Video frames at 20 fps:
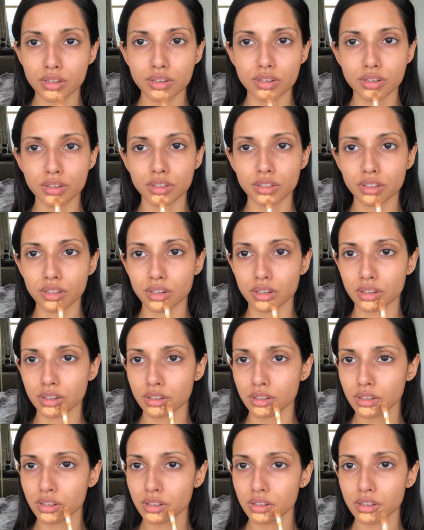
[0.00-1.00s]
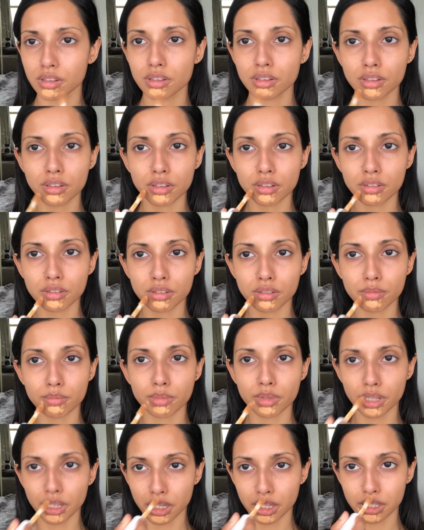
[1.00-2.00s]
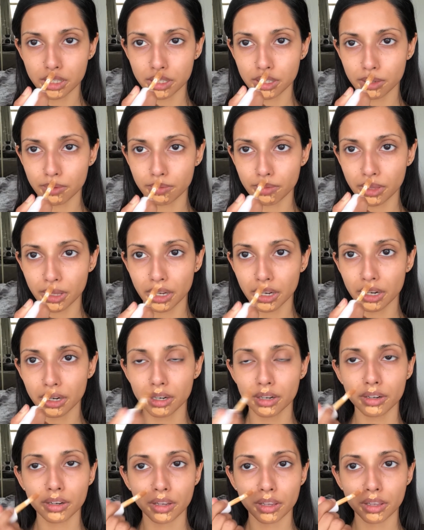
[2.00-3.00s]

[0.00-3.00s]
just gonna place them there.